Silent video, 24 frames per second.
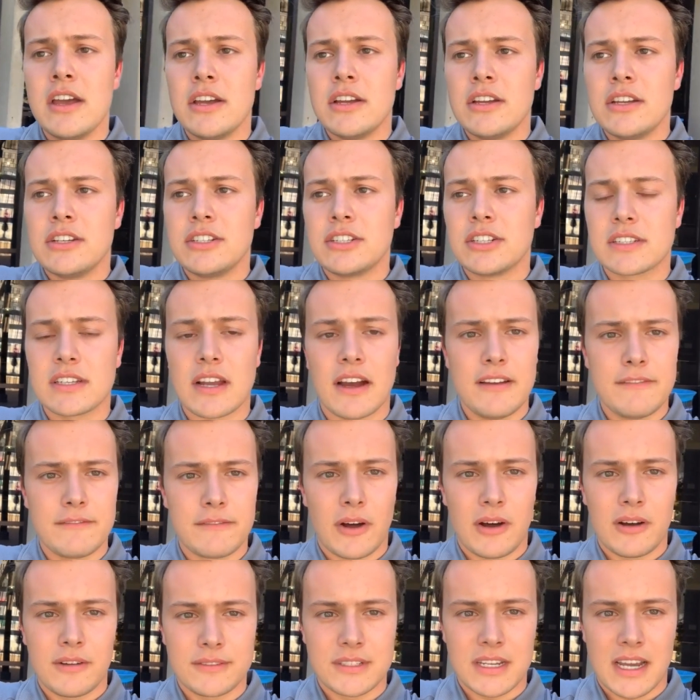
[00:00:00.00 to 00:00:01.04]
just got
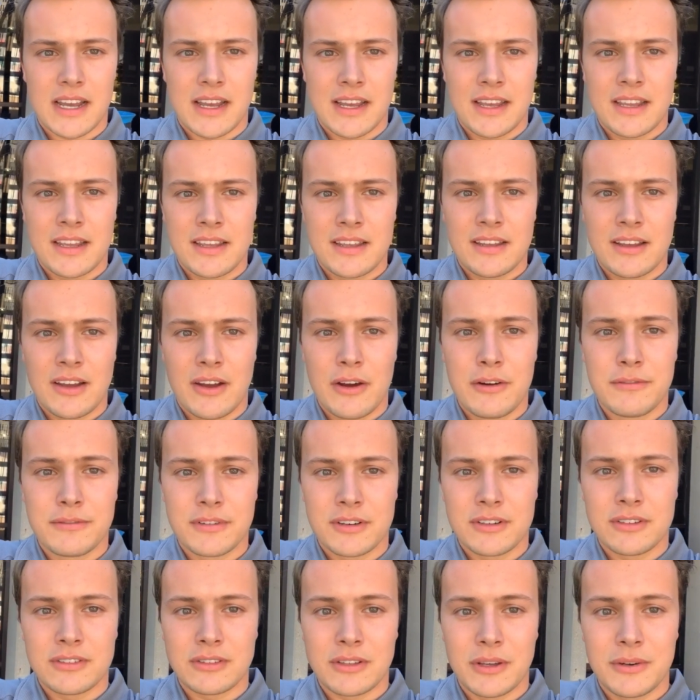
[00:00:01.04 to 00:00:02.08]
involved. I
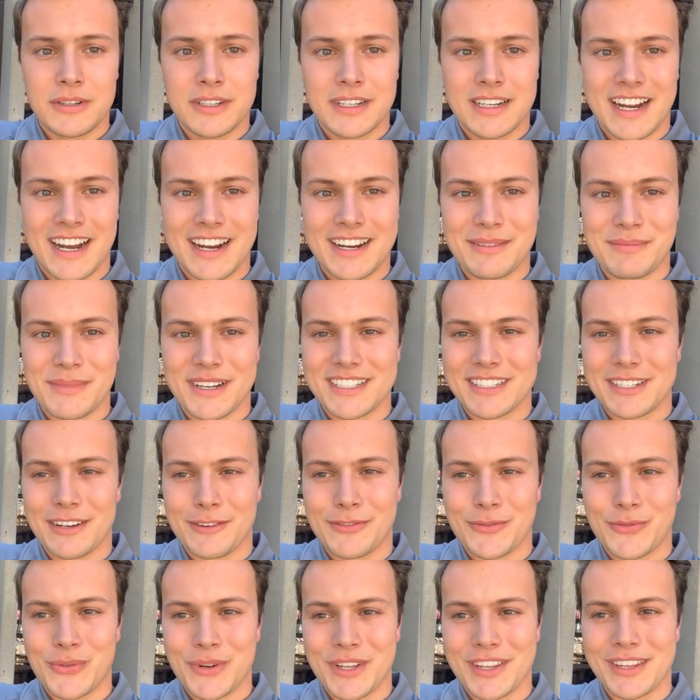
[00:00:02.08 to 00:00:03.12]
overloaded kind of
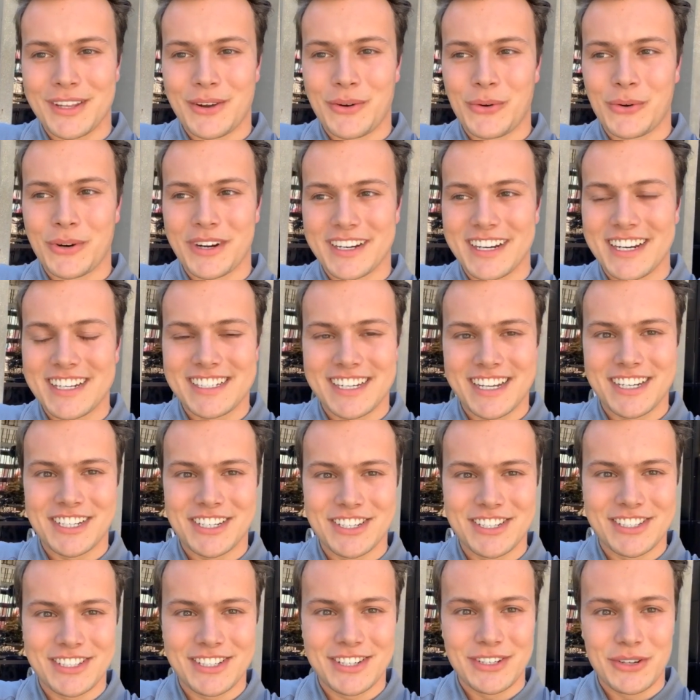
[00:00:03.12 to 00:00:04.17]
myself with
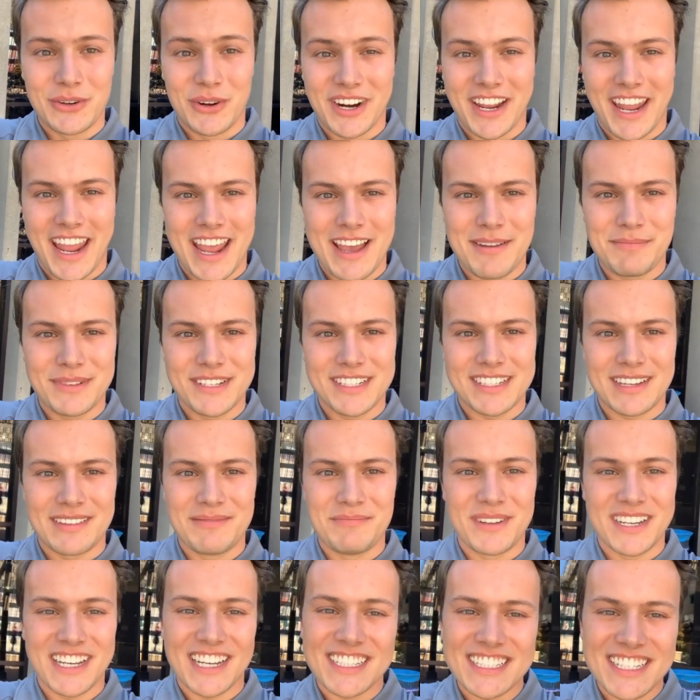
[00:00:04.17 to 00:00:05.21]
organizations to do on campus,
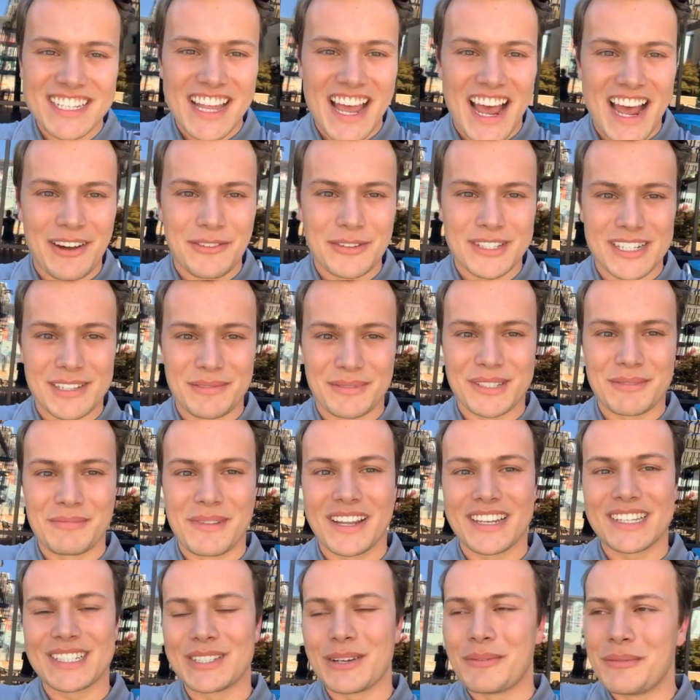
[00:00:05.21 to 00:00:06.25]
and because of that, I was able to
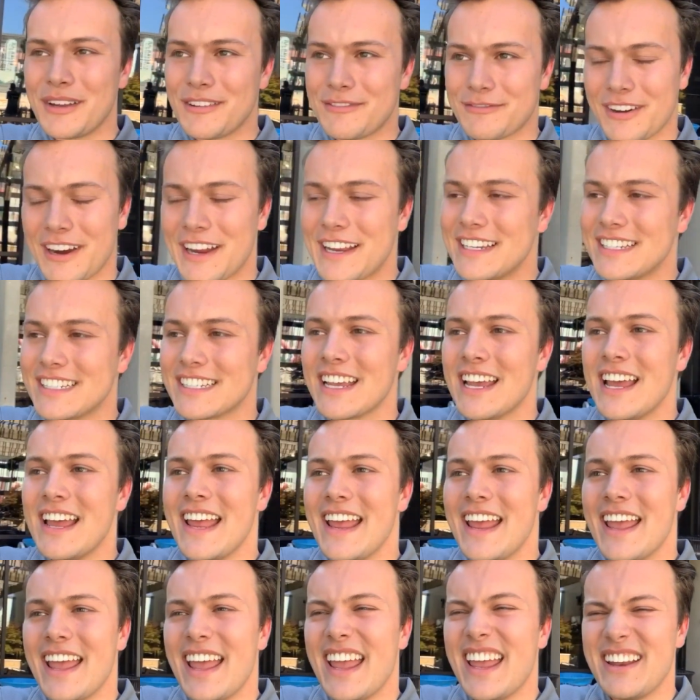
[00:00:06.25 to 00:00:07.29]
make so many friends.
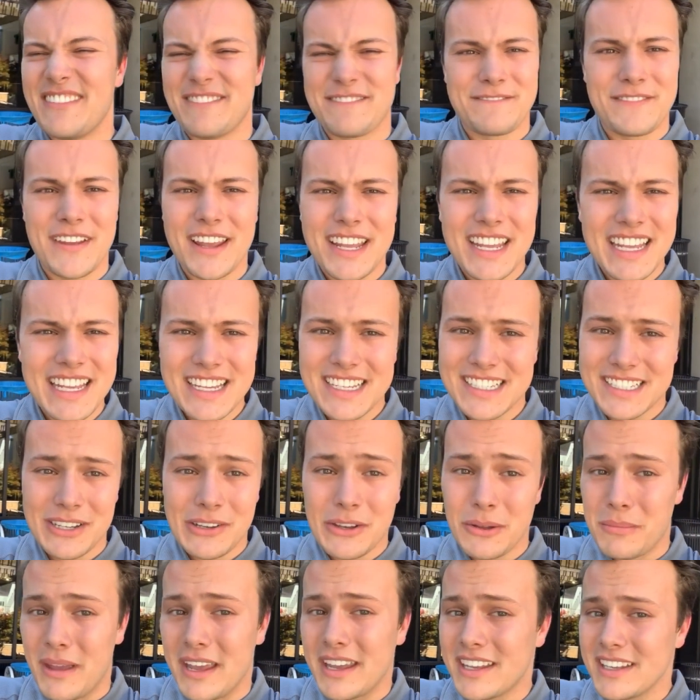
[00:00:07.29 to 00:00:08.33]
And faking it
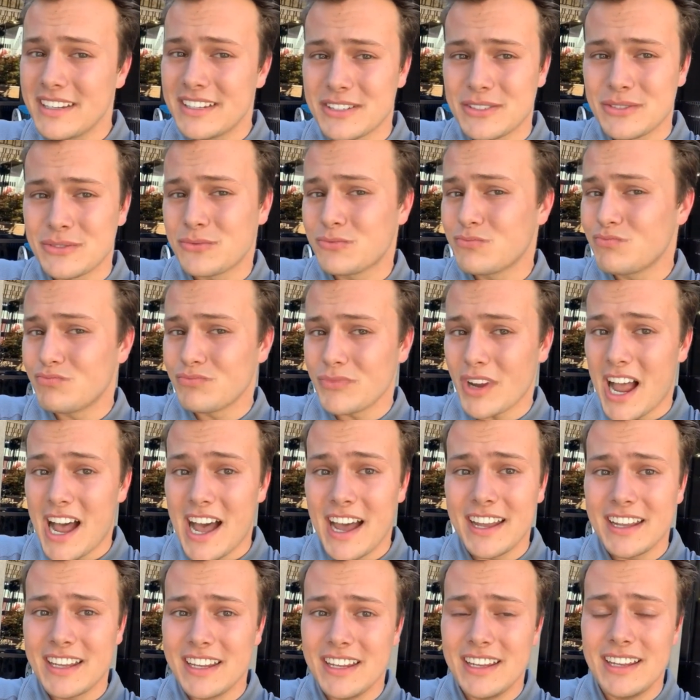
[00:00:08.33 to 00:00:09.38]
till you make it's
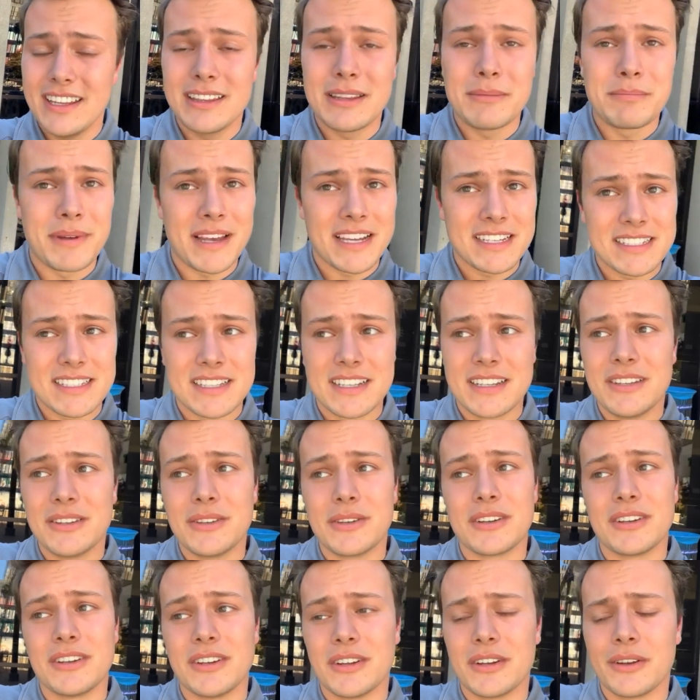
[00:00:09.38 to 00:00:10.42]
high key the best thing you
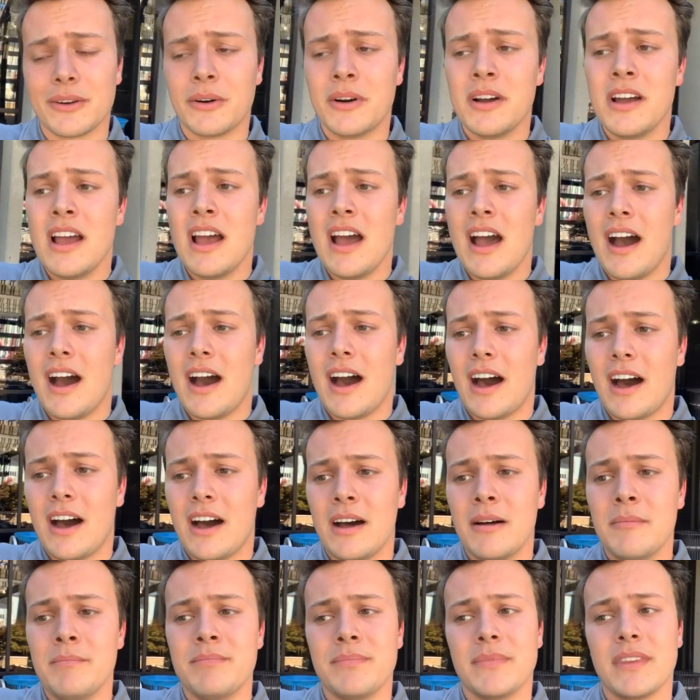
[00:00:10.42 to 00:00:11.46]
can do,
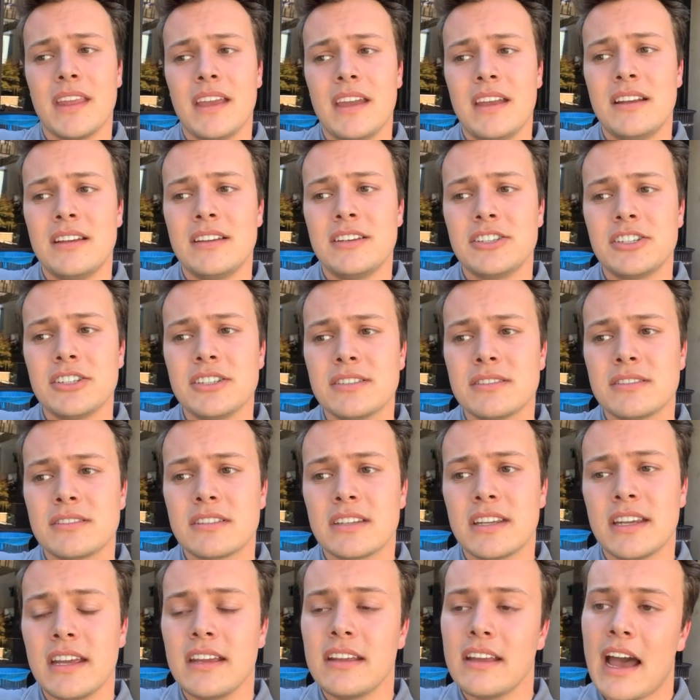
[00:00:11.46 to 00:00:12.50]
um, and just
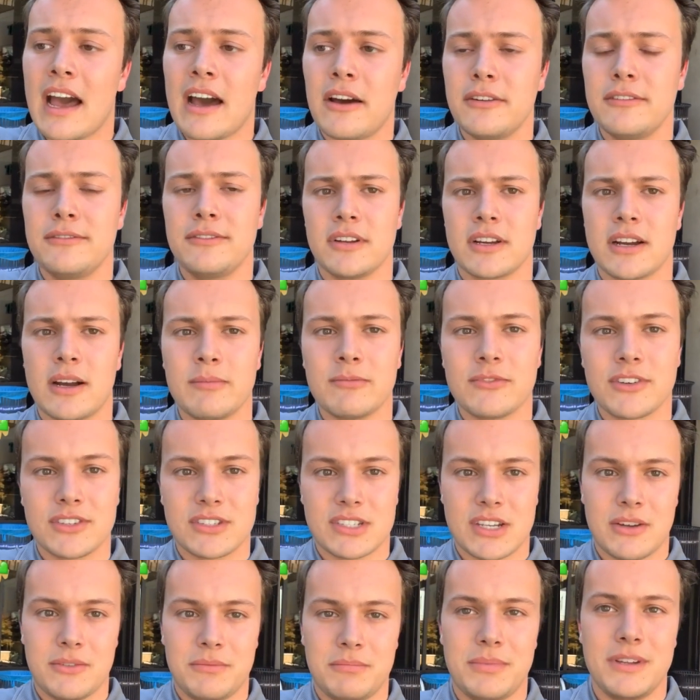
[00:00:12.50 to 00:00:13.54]
get out of your comfort
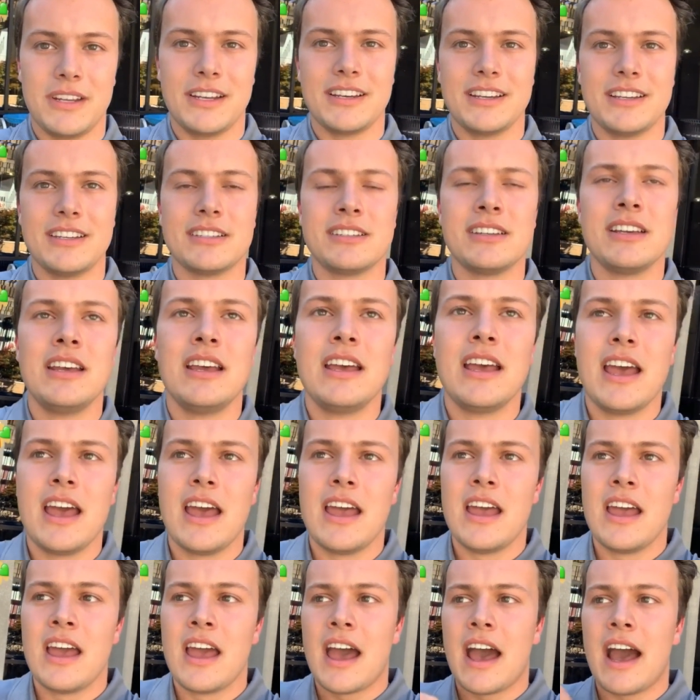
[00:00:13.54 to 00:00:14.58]
zone because.
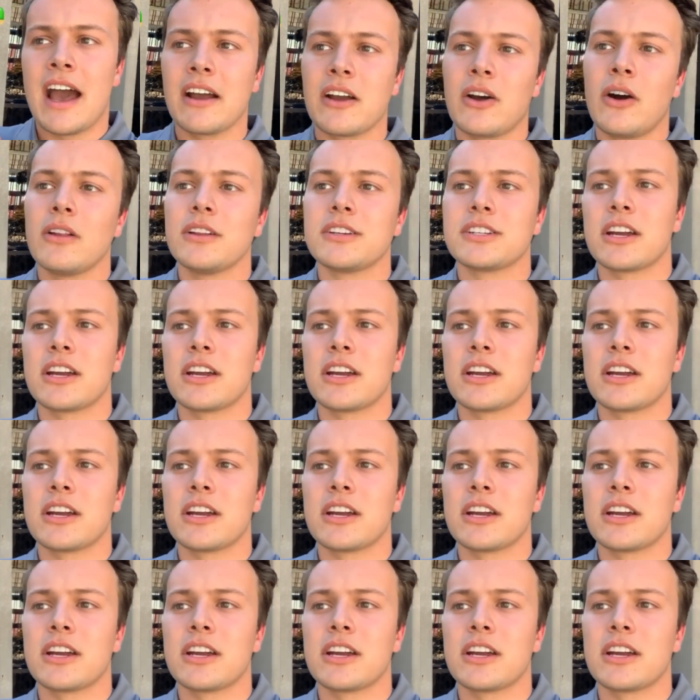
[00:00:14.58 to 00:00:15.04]
At college, I